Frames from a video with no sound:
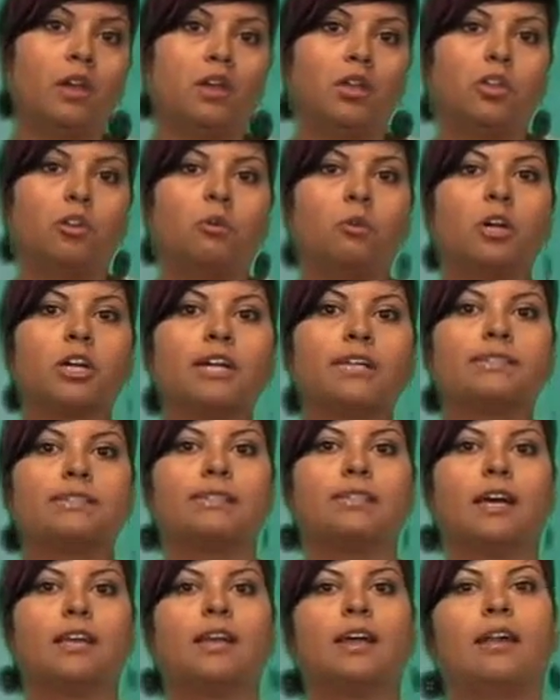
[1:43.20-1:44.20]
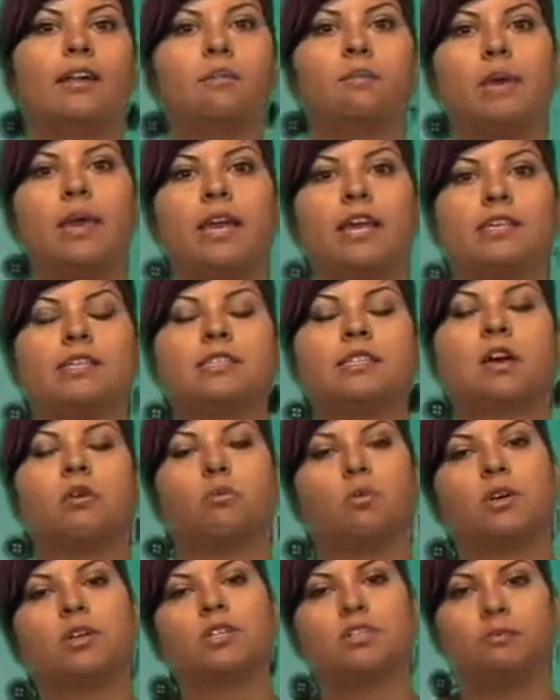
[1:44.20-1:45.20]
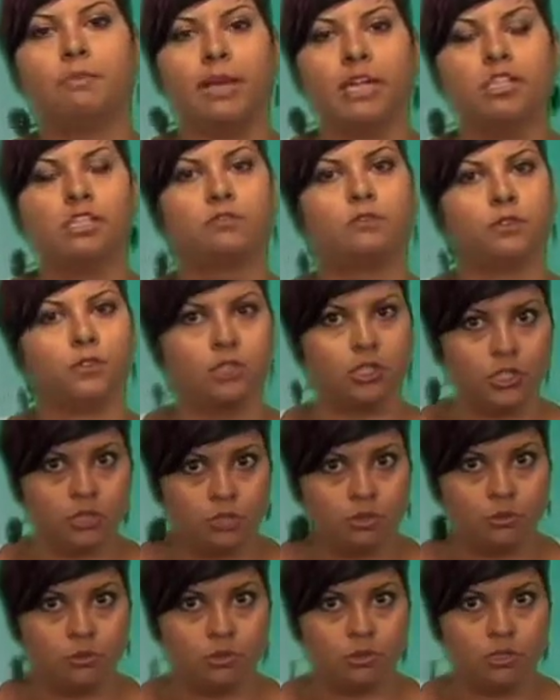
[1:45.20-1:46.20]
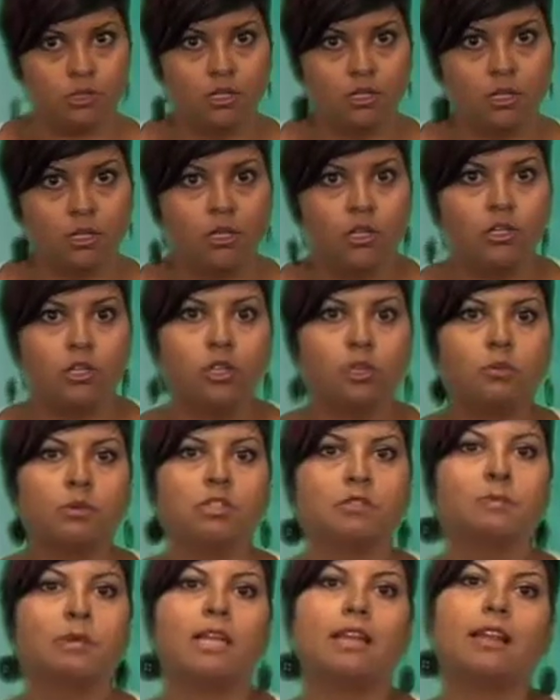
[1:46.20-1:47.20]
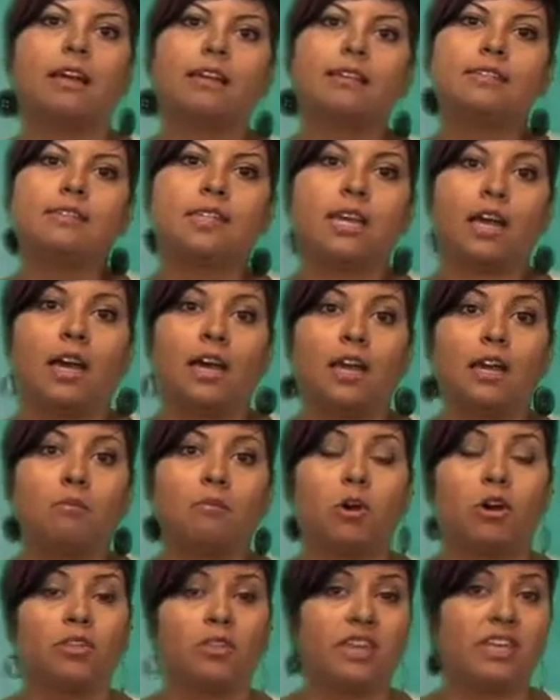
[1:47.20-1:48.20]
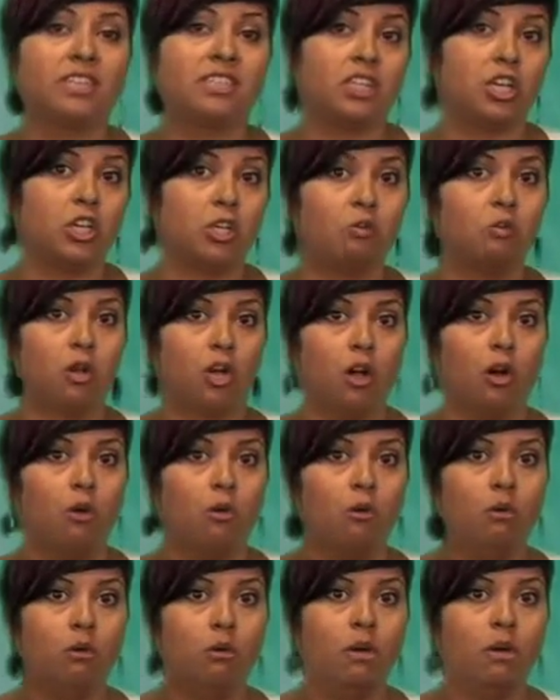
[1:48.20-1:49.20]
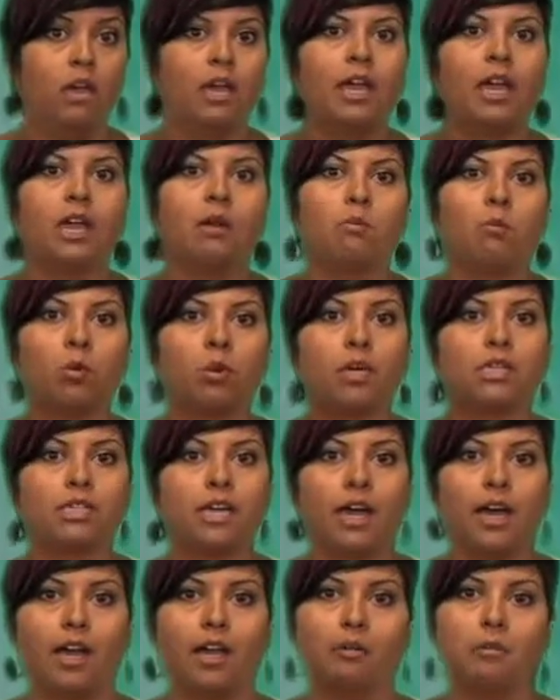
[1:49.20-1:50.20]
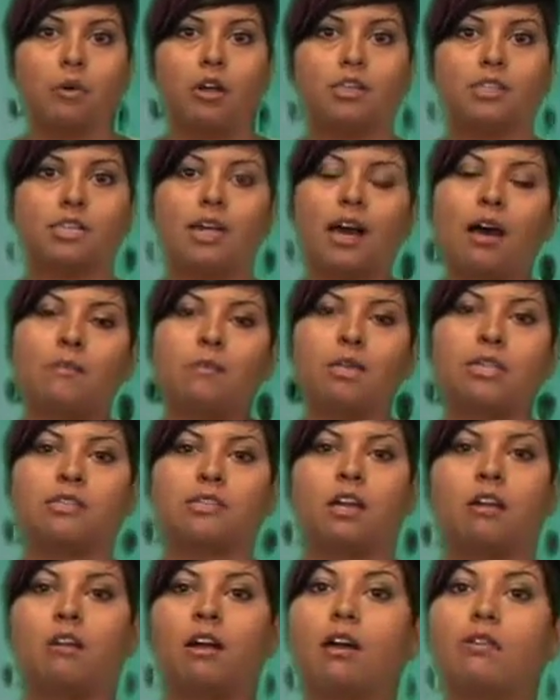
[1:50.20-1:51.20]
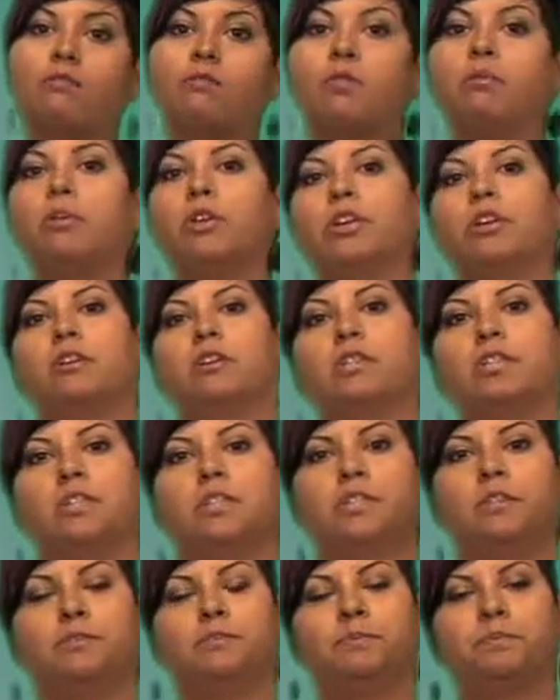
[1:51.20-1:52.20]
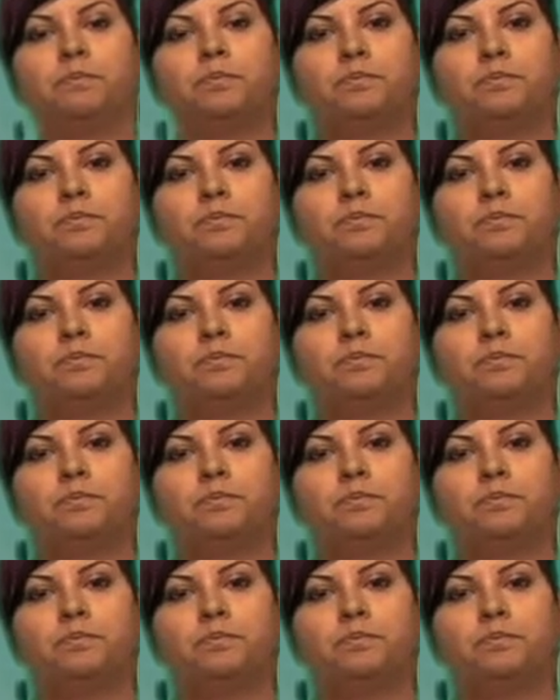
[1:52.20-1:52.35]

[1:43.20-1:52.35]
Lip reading: Your work is done at a pace that works best for you. You will spend less time on things that you know and more time on topics that are unfamiliar to you.